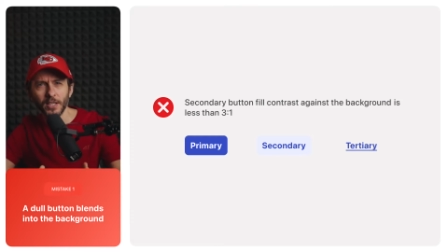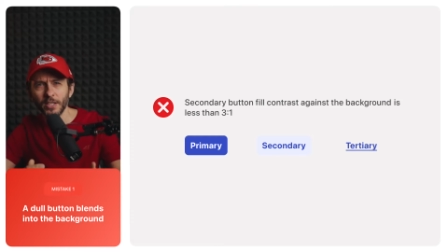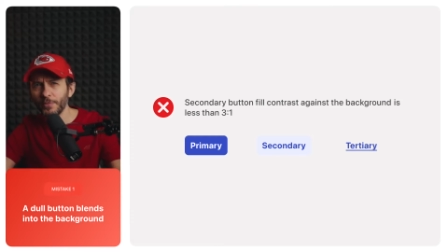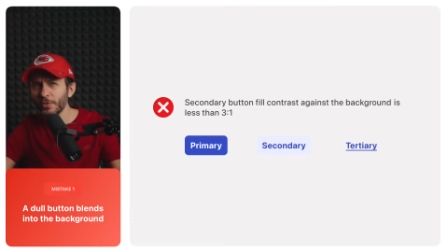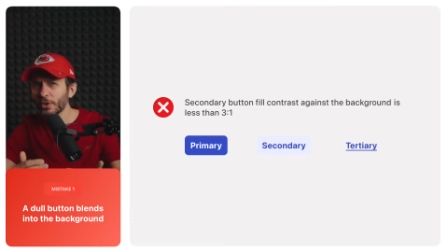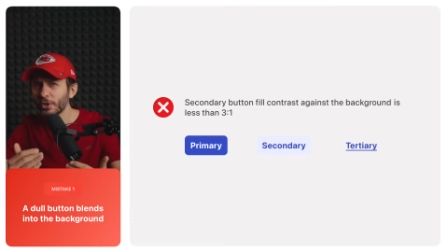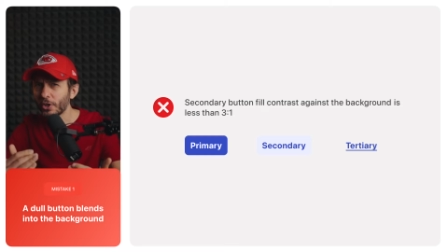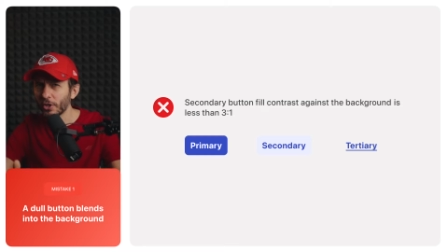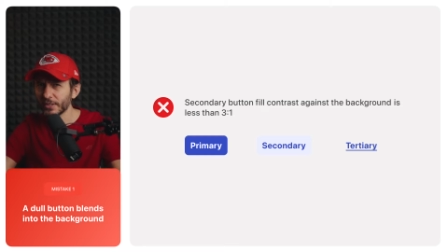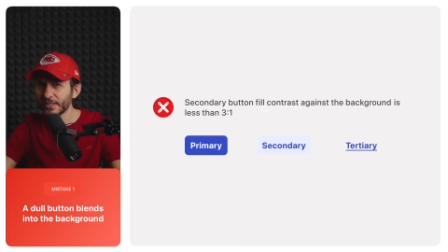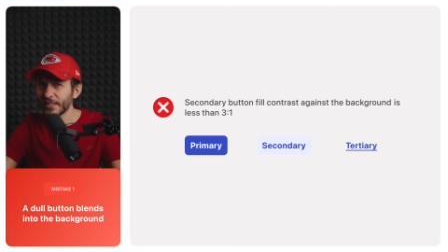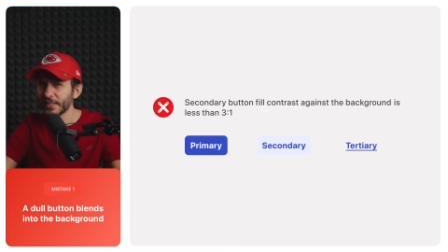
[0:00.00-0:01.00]
If your
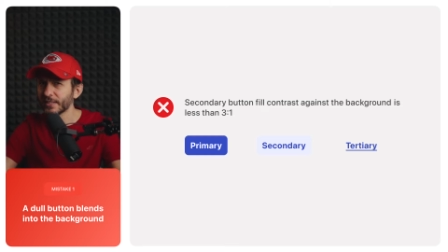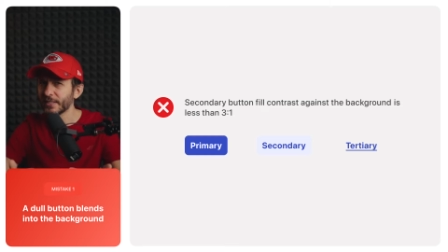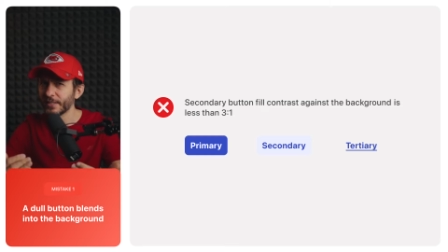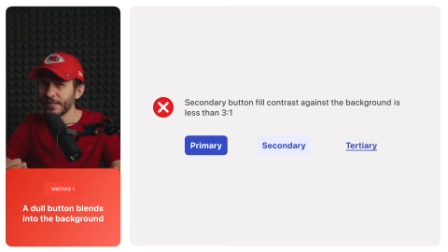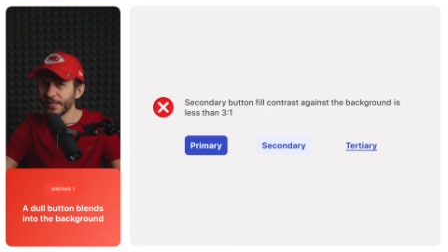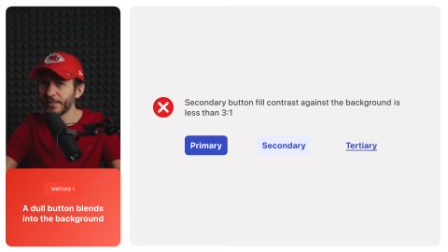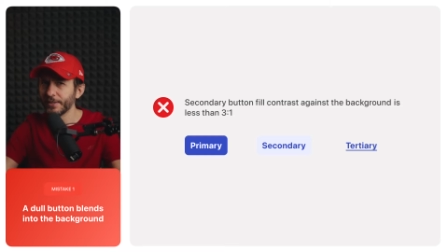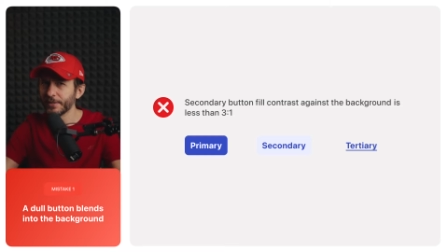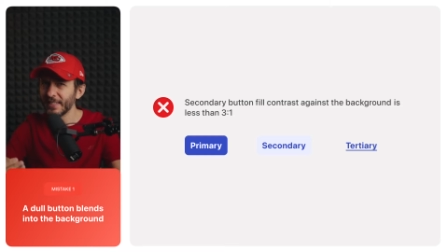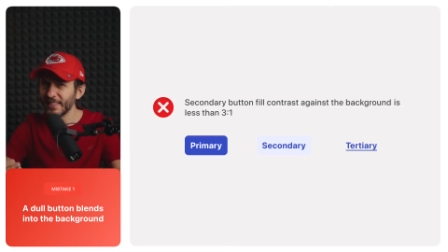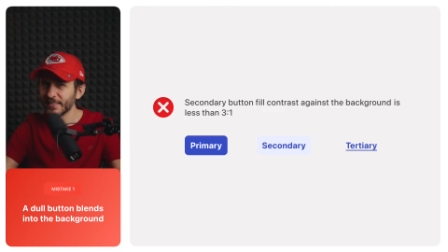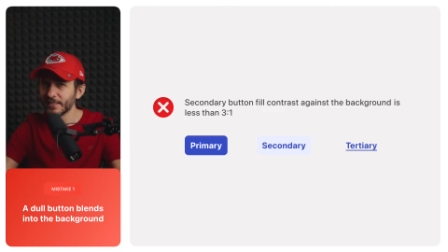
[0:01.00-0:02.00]
contrast radio
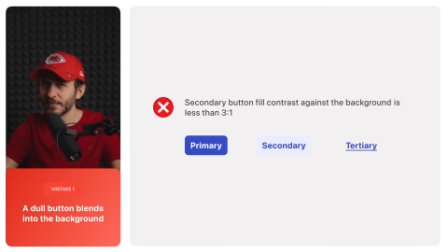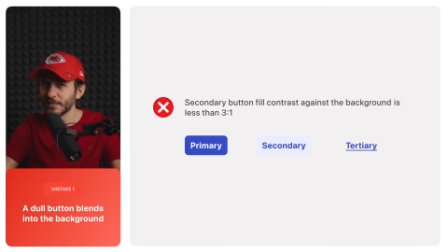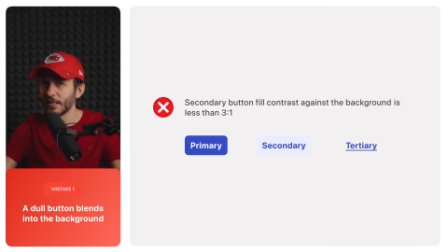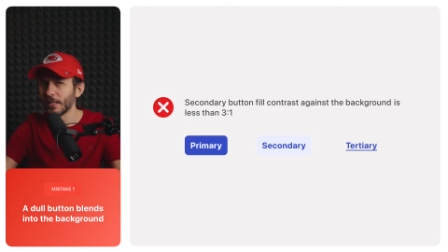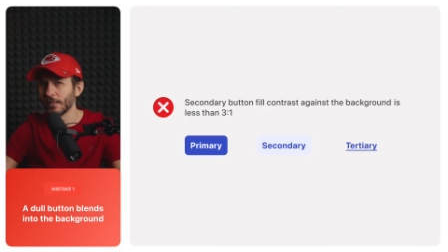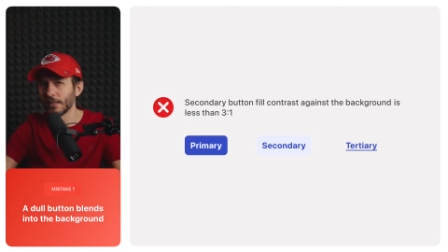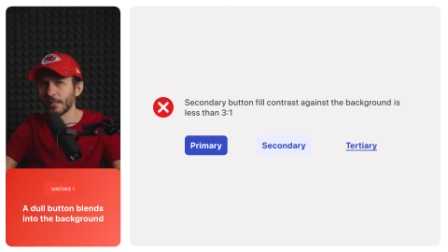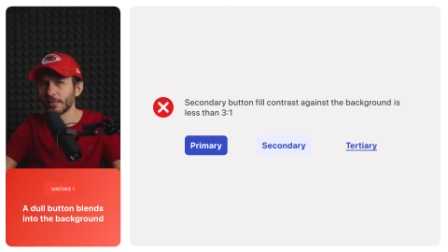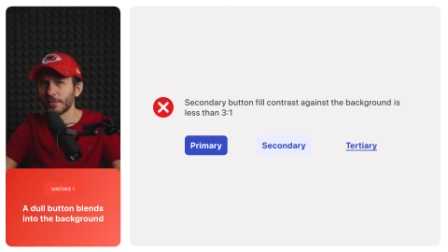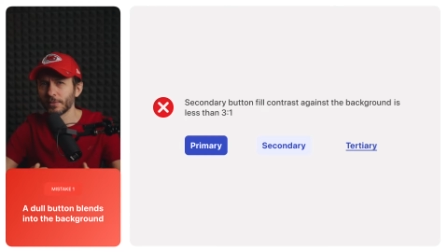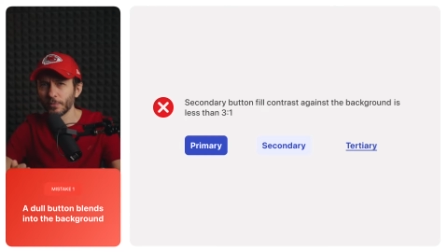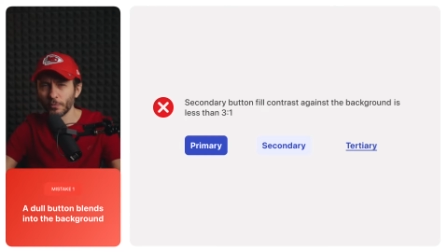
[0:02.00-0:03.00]
isn't at
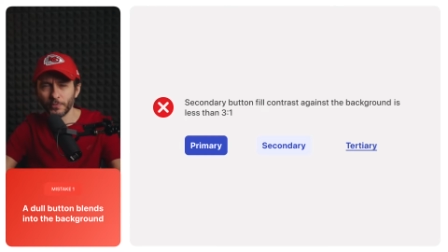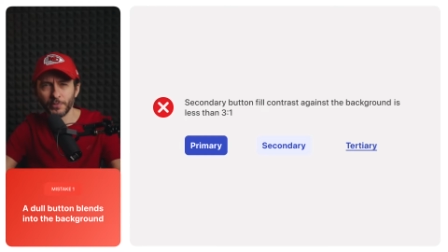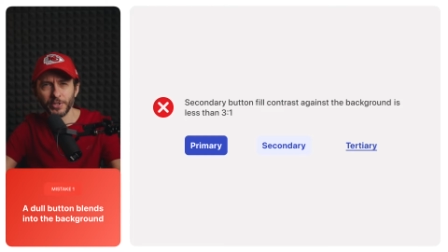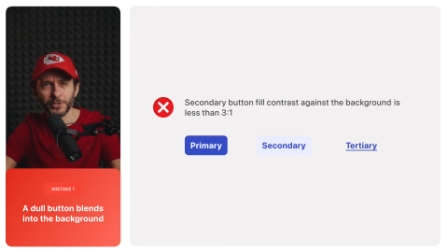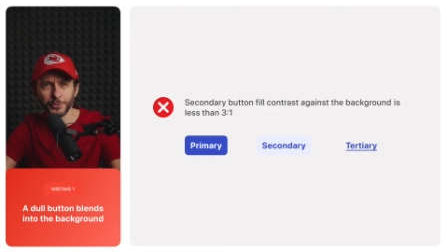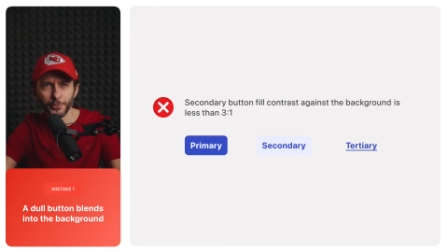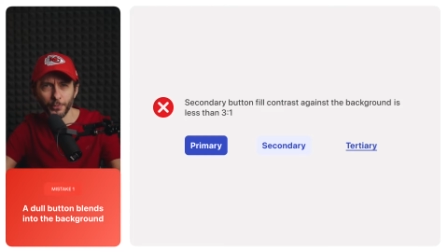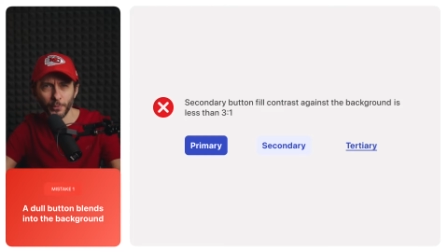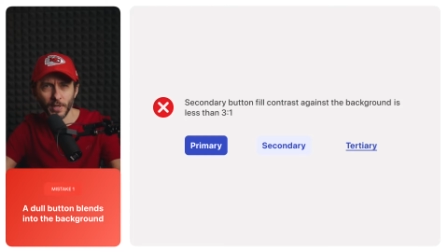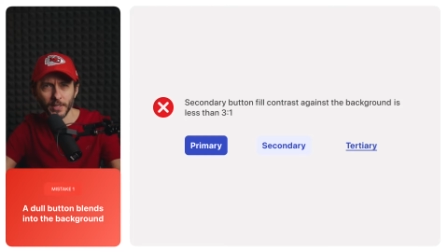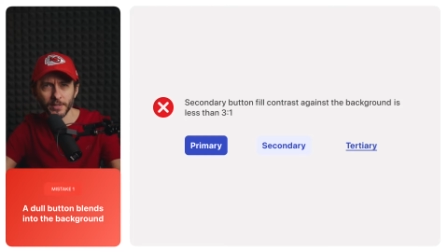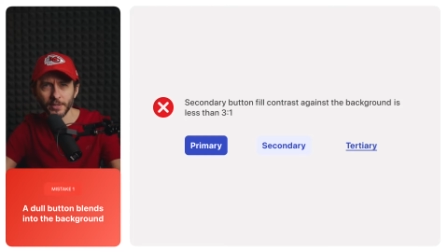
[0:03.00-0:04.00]
last 3 to
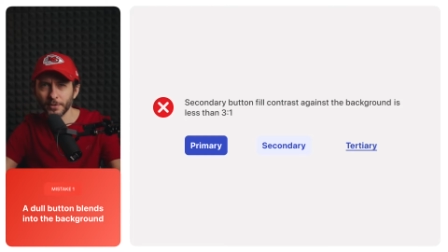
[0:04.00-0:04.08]
1,